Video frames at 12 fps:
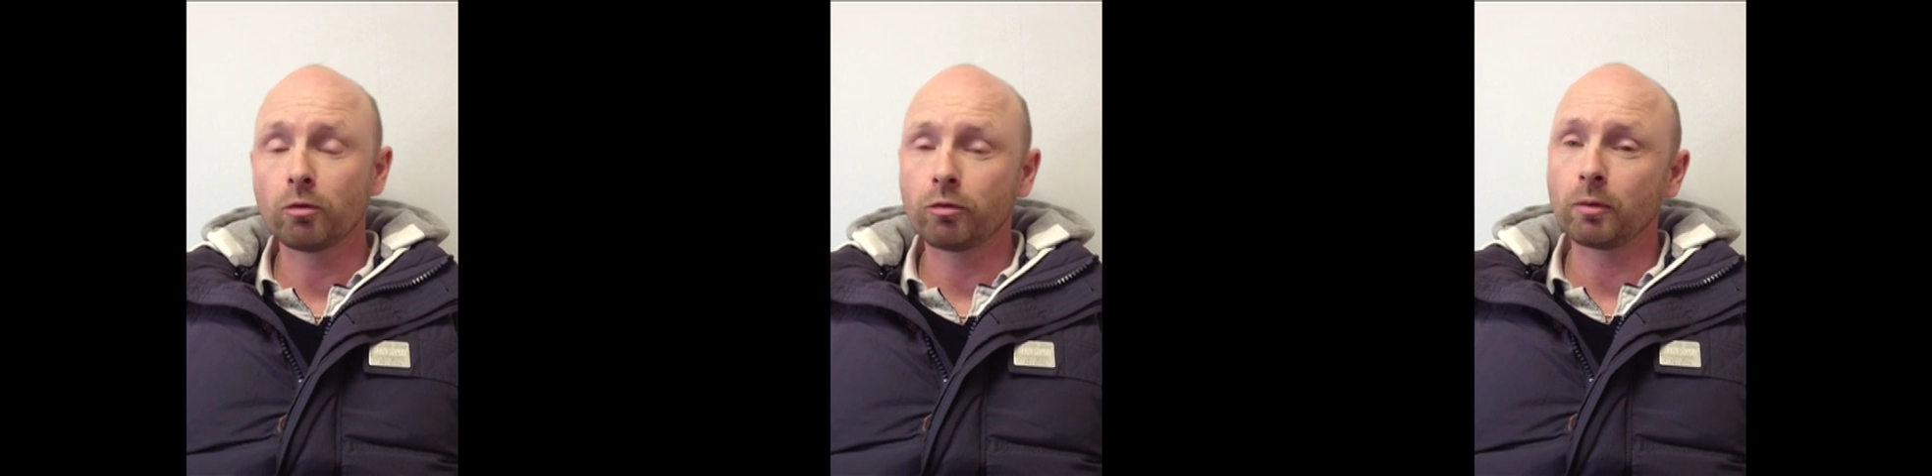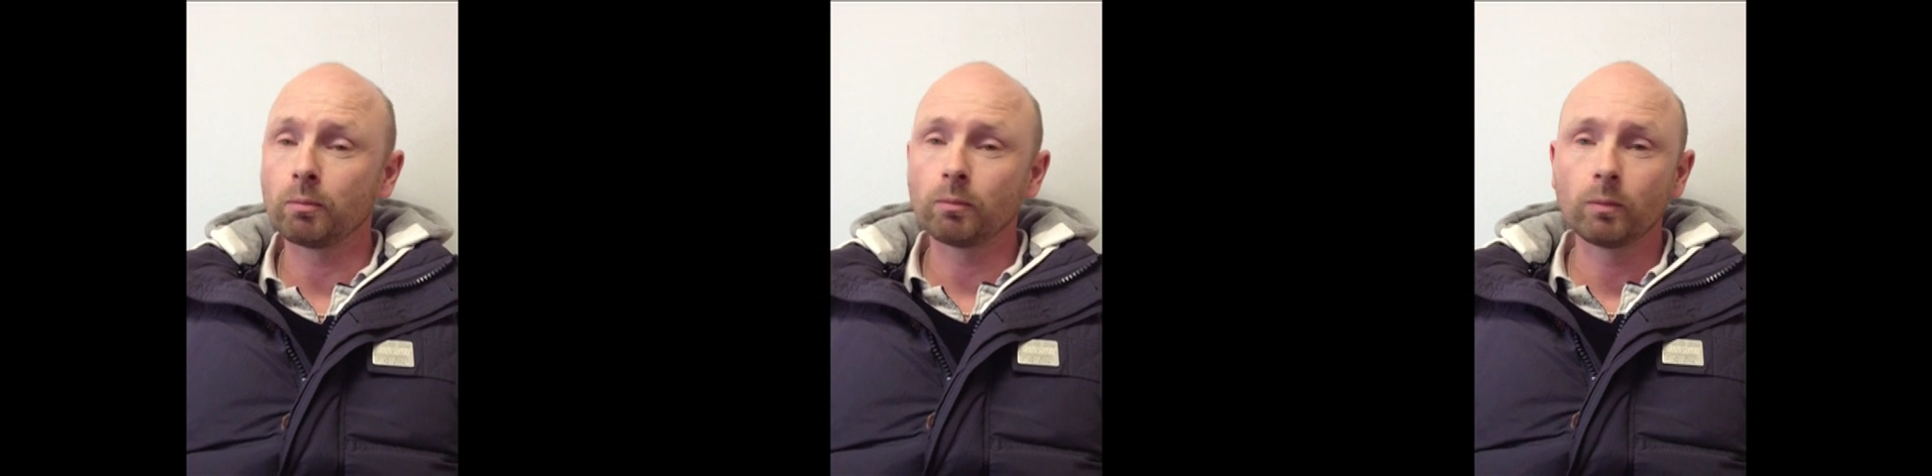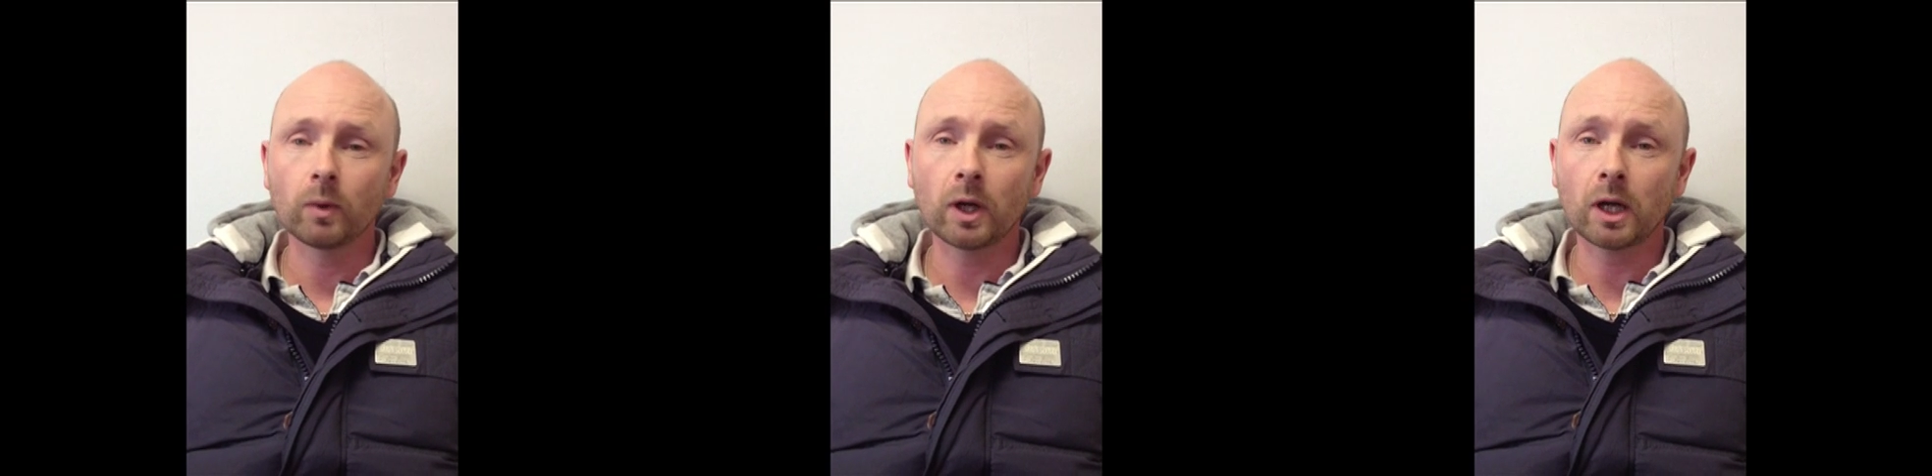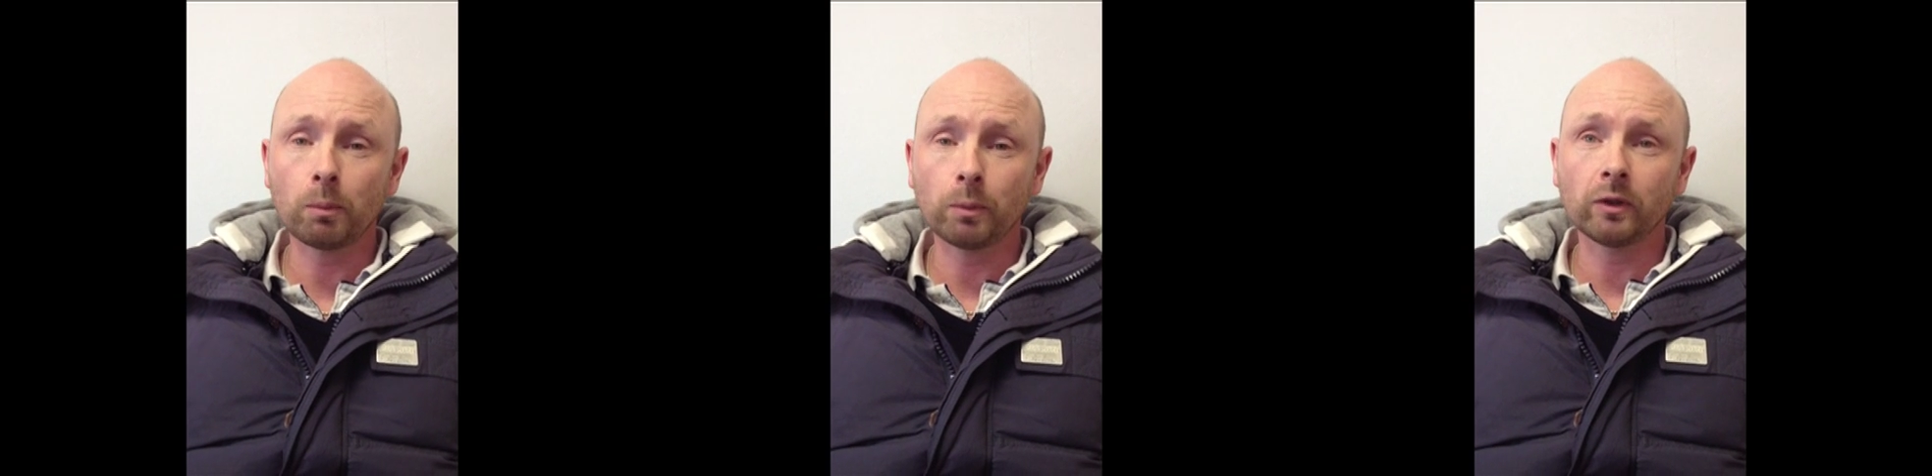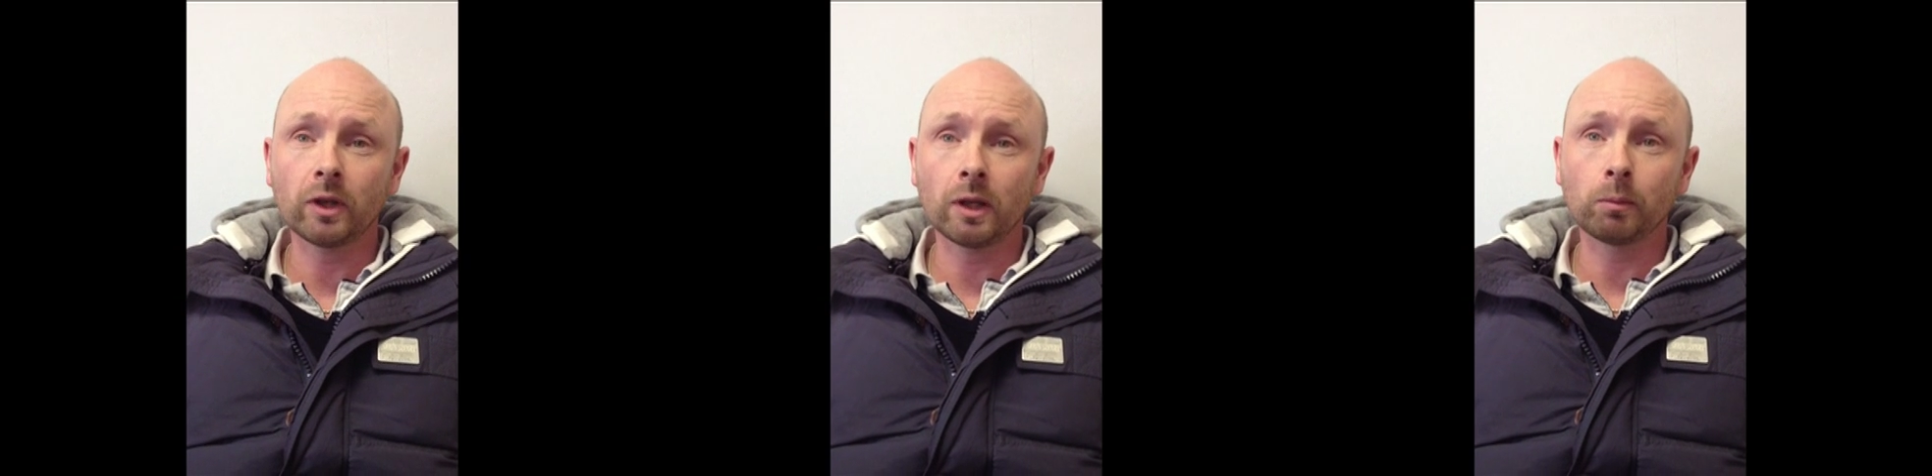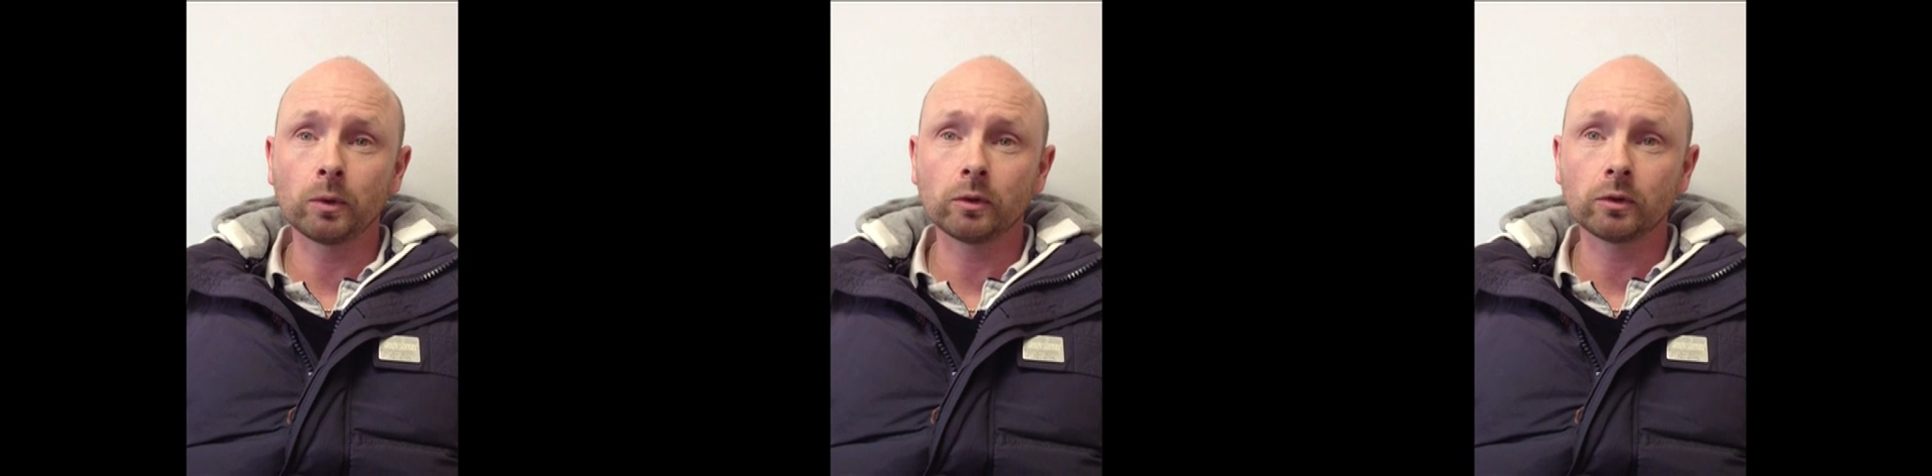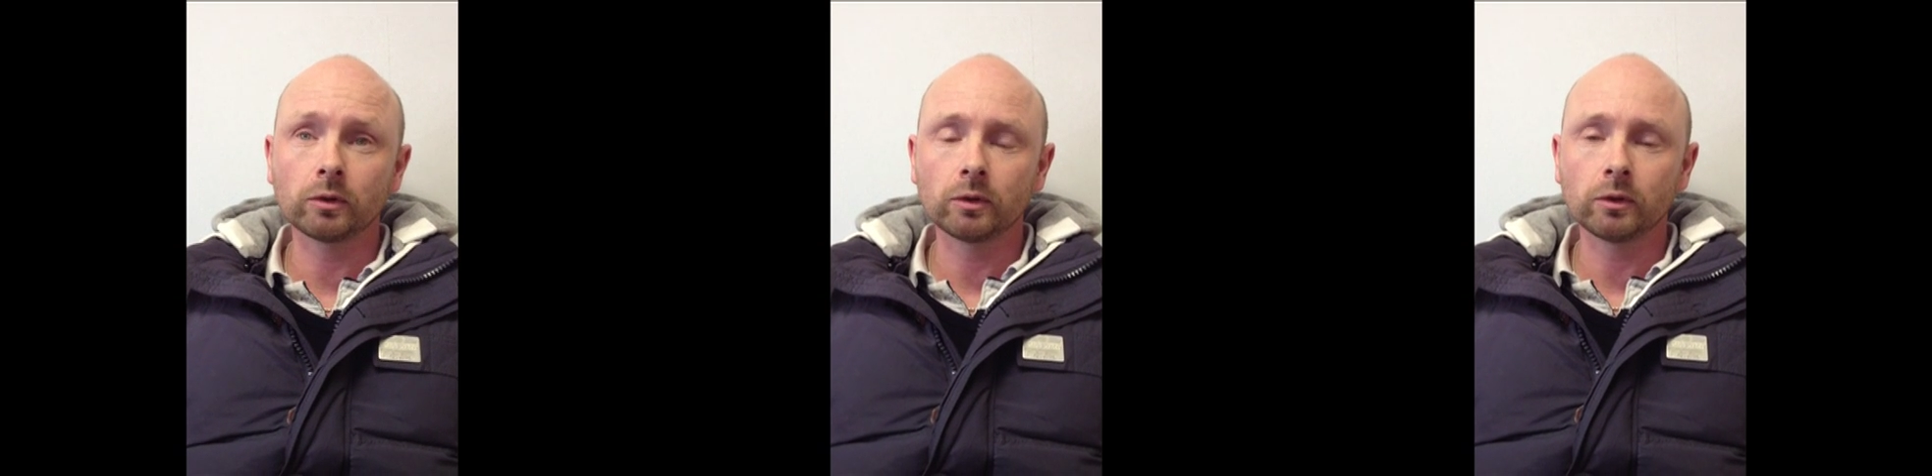from a couple of tablets